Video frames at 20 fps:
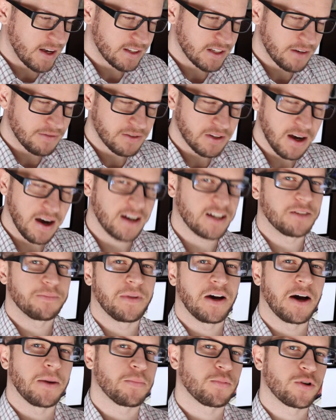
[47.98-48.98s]
As I've talked
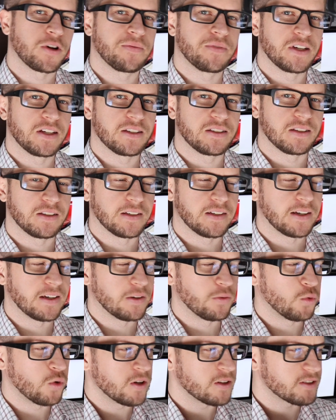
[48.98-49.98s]
about
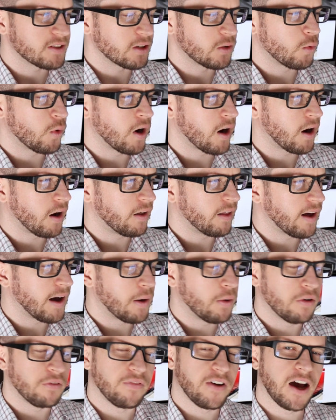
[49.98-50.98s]
previously, once in a while
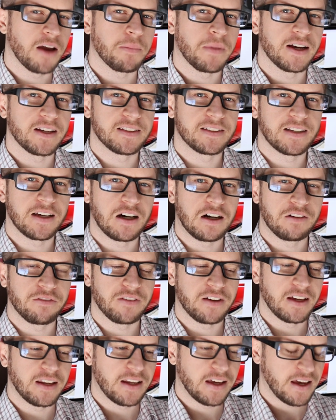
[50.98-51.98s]
I will find
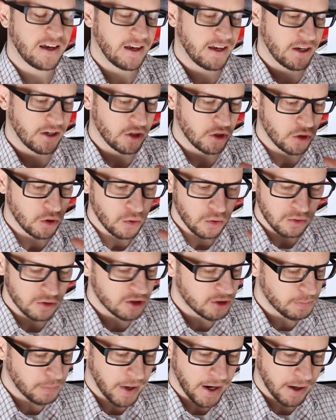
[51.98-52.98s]
myself in a Google
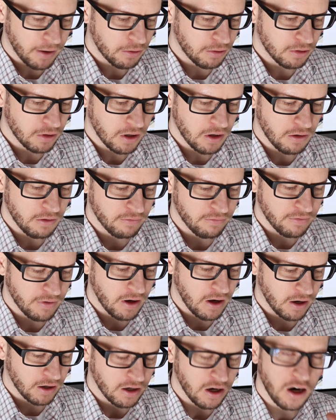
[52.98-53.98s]
spiral
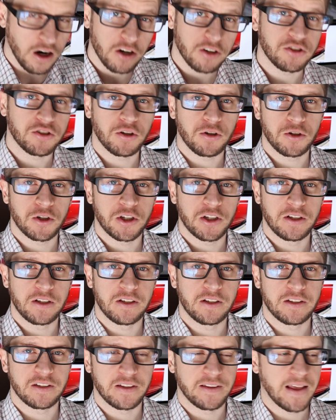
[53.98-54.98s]
of car searches,